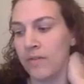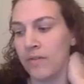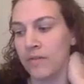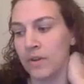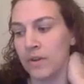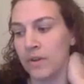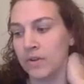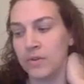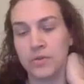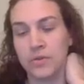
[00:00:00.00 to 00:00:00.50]

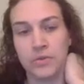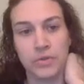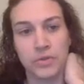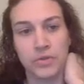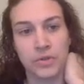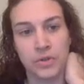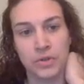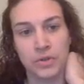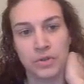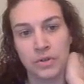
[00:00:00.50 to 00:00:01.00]

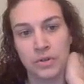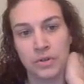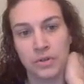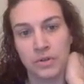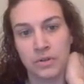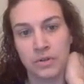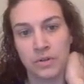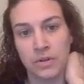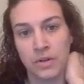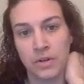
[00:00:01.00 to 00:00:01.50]
years
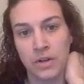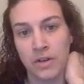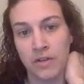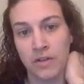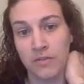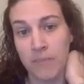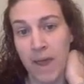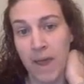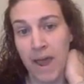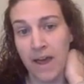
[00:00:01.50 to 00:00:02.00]

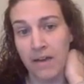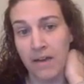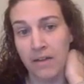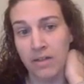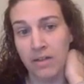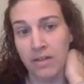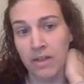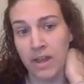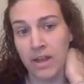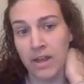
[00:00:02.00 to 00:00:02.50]
of
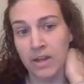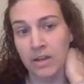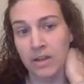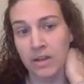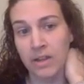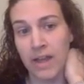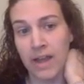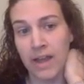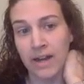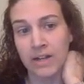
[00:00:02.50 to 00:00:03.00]
math, and
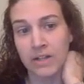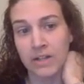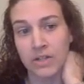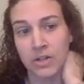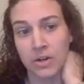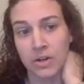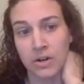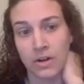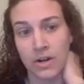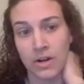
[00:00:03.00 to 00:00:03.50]
that can
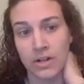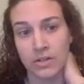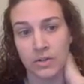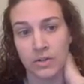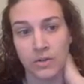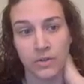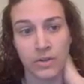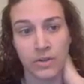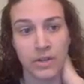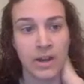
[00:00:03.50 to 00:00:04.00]
start as
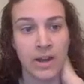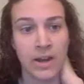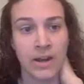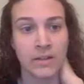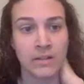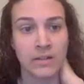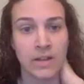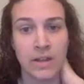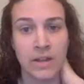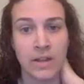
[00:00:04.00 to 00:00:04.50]
early
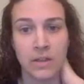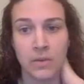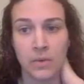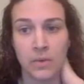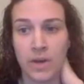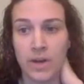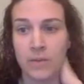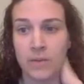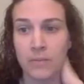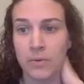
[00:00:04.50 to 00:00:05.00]
as 8th
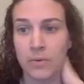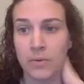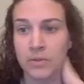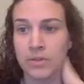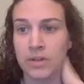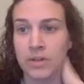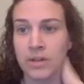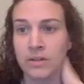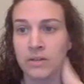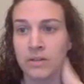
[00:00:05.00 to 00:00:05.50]
grade in most
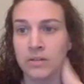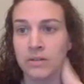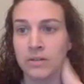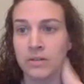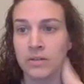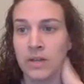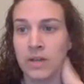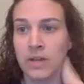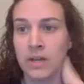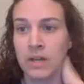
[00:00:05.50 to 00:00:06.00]
states.
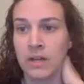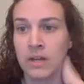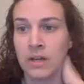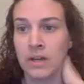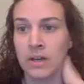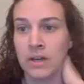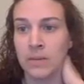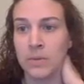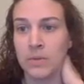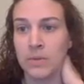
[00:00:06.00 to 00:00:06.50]

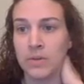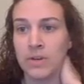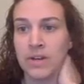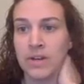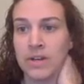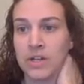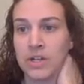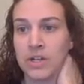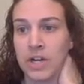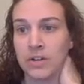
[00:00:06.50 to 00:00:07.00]
You need
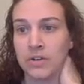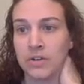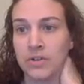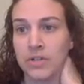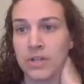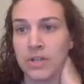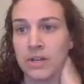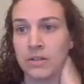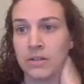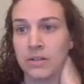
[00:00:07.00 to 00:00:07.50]
to check your
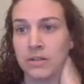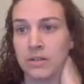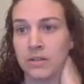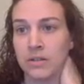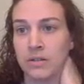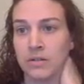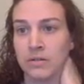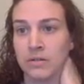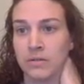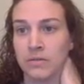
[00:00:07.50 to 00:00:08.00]

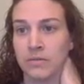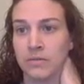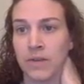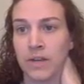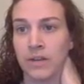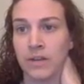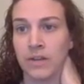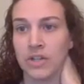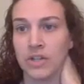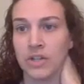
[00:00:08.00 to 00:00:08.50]
state's
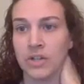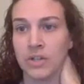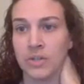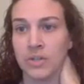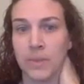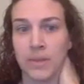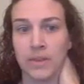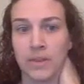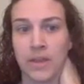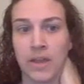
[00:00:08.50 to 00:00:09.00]
regulations
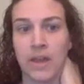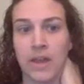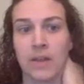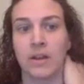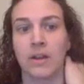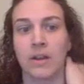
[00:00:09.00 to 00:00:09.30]
about that.